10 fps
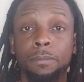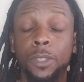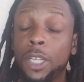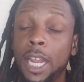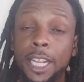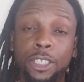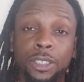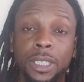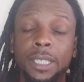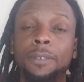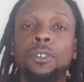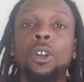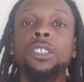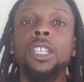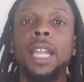They're not interested. Of
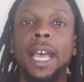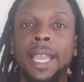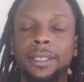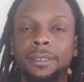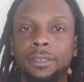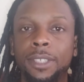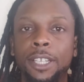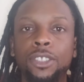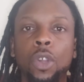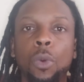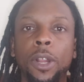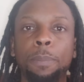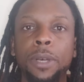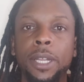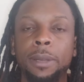course they're not. There's nowhere to
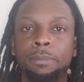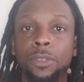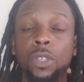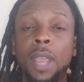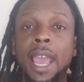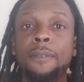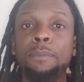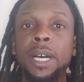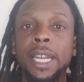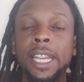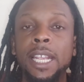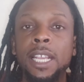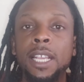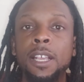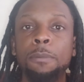put him. You have money
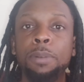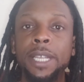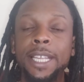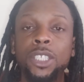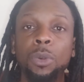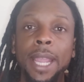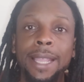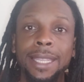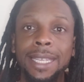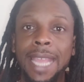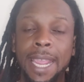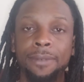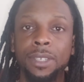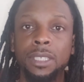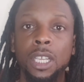put into Anthony
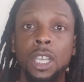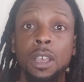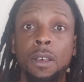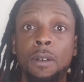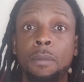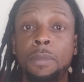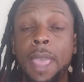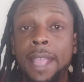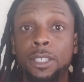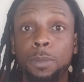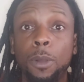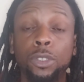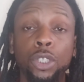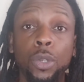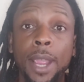Davis that's
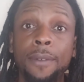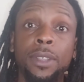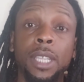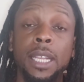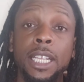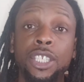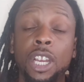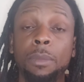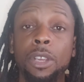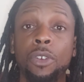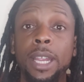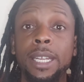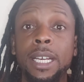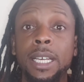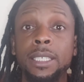supposed to do everything that Jeremy
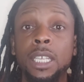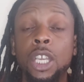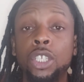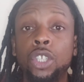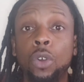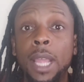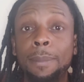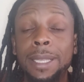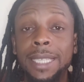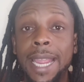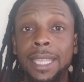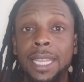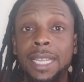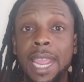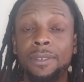Grant does. So that means
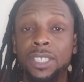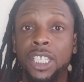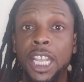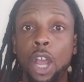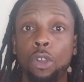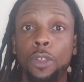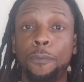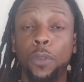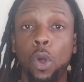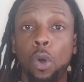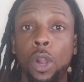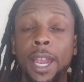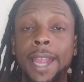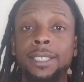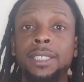Anthony Davis get on the
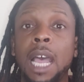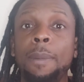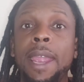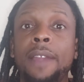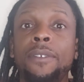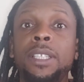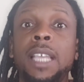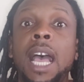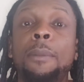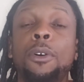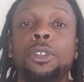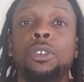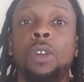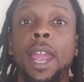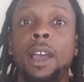floor and stop every time on the
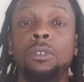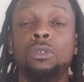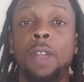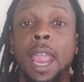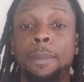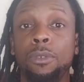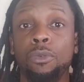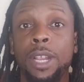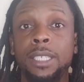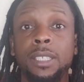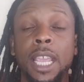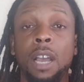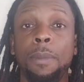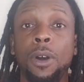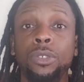ground, grabbing wrists,
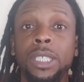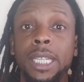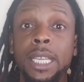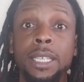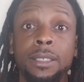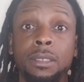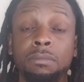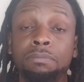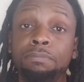elbows, and knees.